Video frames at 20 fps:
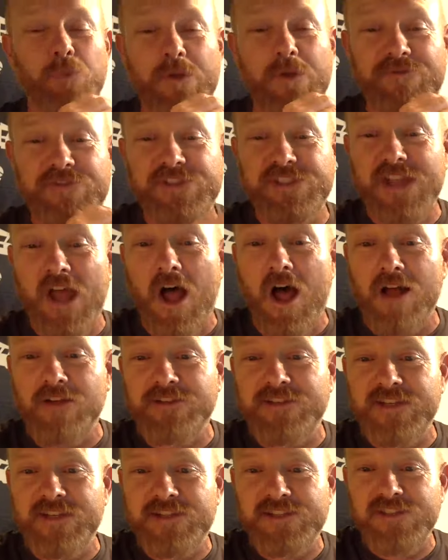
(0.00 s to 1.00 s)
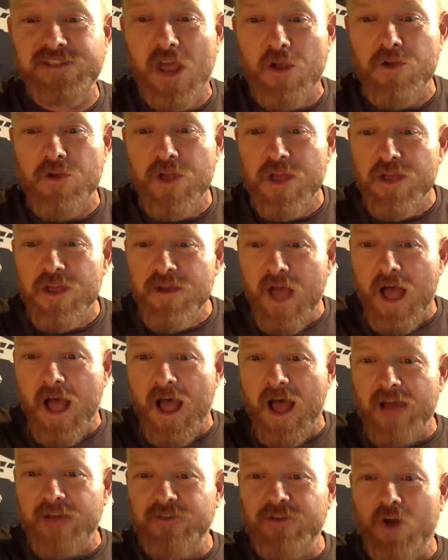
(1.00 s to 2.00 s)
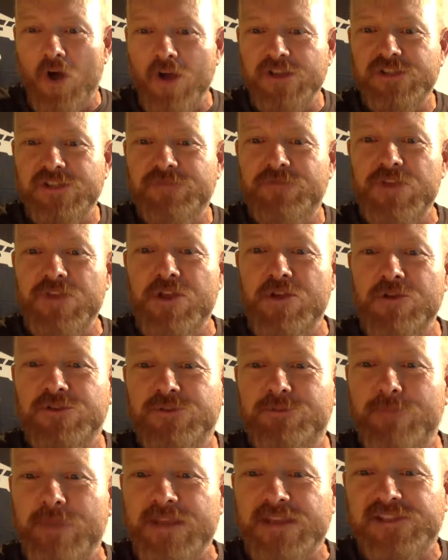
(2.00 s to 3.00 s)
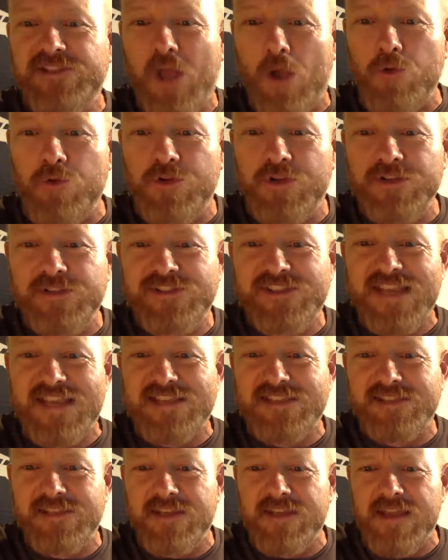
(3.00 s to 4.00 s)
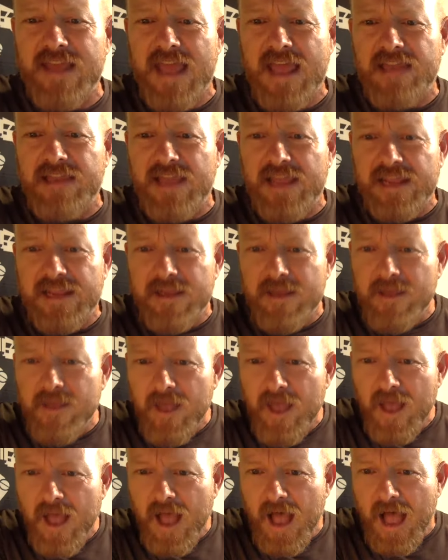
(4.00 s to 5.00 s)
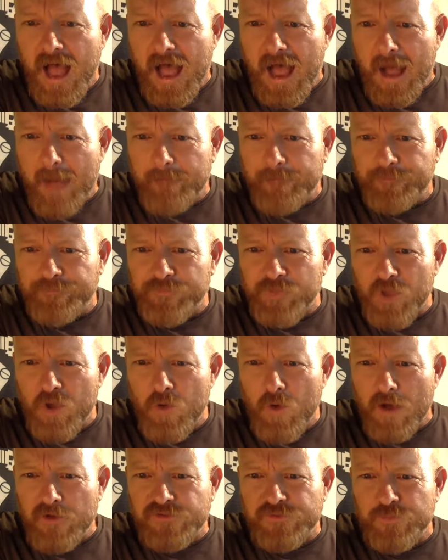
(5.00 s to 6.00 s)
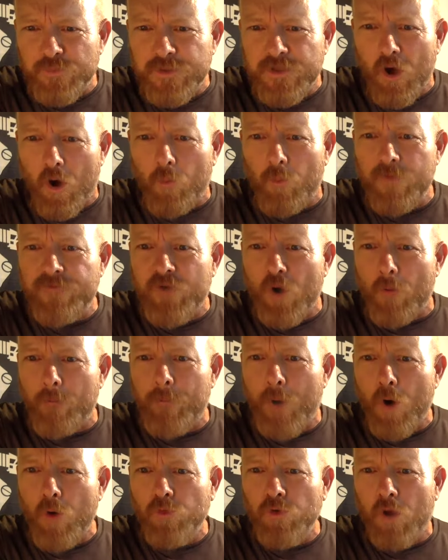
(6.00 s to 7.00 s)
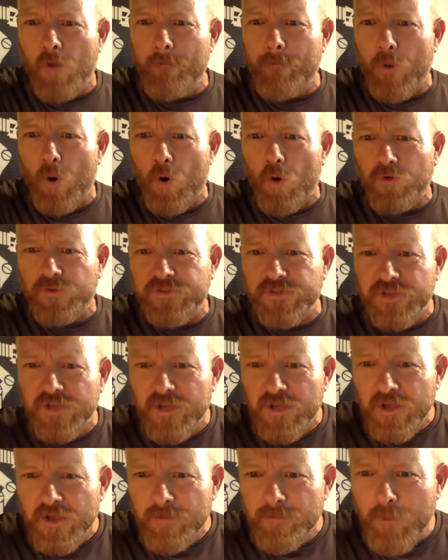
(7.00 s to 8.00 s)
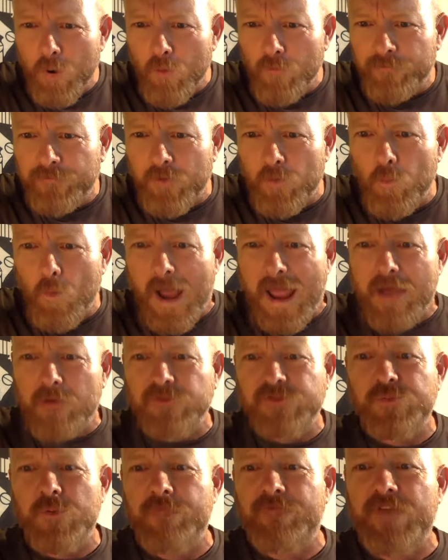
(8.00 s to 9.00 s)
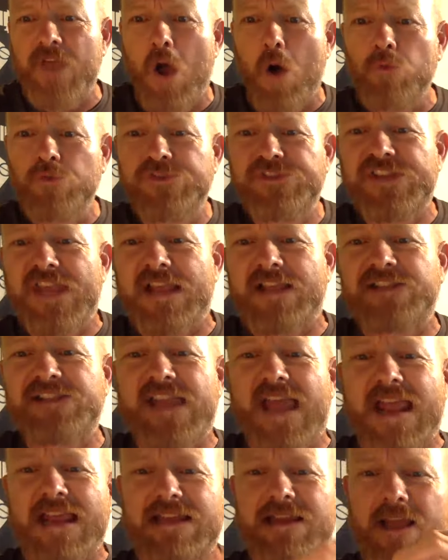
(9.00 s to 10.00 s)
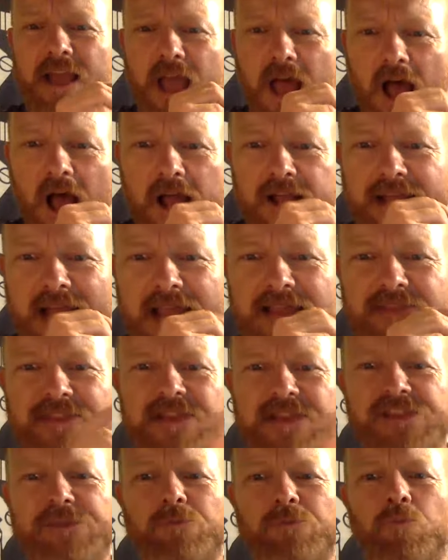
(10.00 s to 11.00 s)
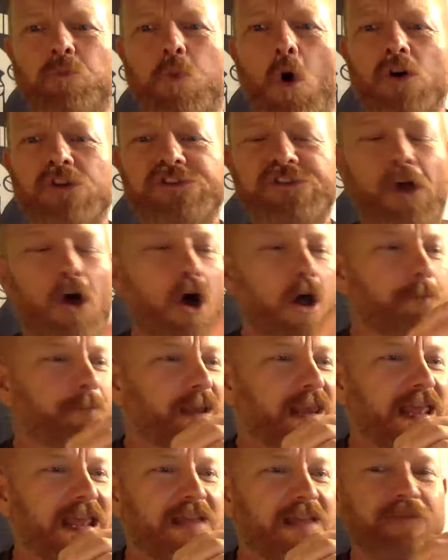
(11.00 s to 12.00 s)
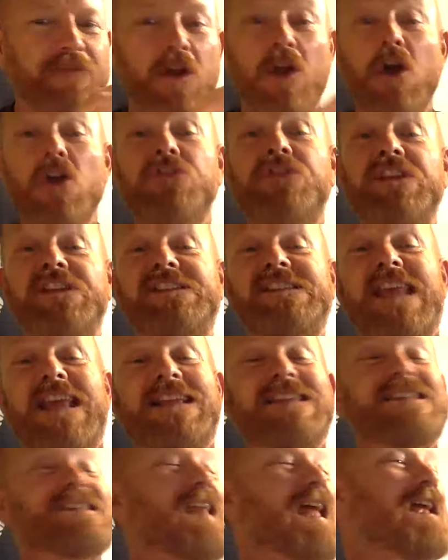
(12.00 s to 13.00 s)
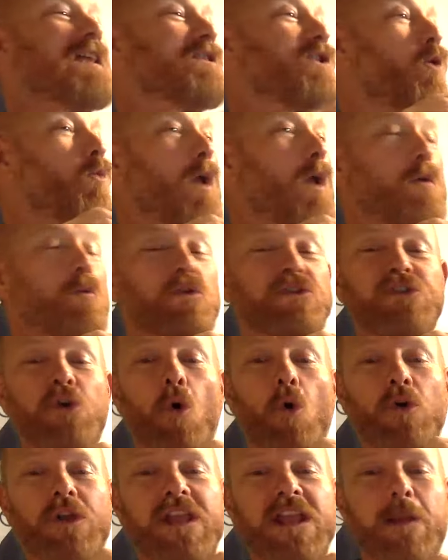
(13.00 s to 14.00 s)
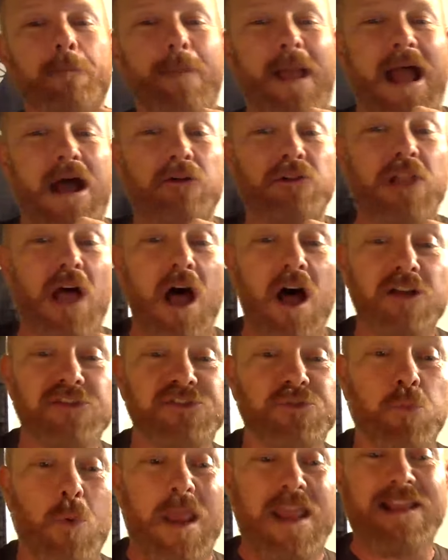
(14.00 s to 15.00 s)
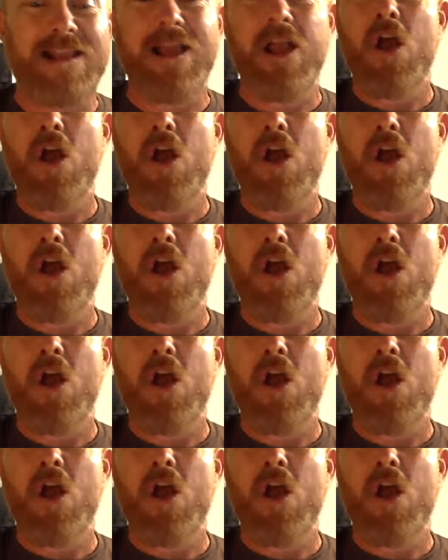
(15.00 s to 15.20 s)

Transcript: we've started. So nice for you to be so consistent there, Lee. Who else we got? We've got Paul on board. Paul from Wales with the old 16. Okay, this was, I believe, the 16 that we were talking about last week